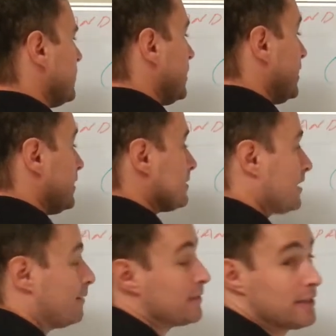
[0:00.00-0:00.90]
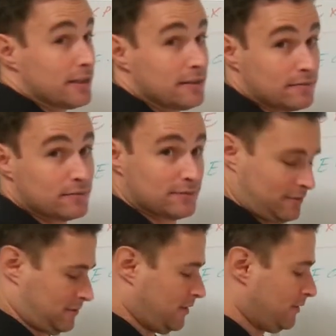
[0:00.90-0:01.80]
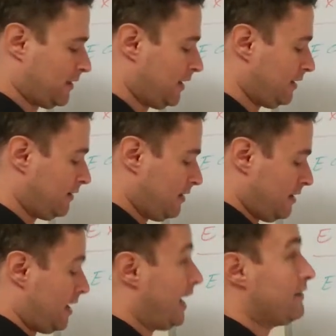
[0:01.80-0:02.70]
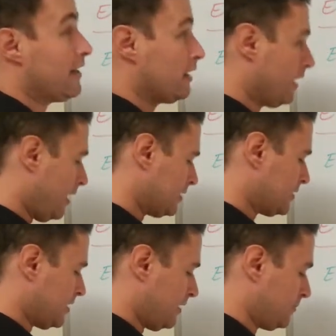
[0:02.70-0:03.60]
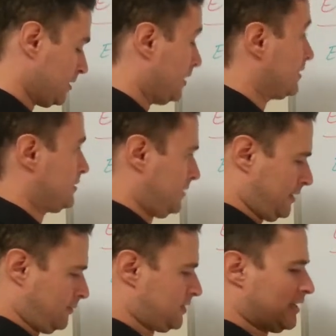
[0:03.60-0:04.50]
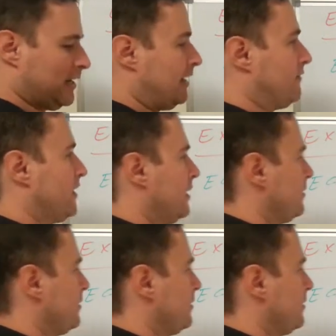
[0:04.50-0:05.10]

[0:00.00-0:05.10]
inner times inner, okay? And then last times last. Which color haven't I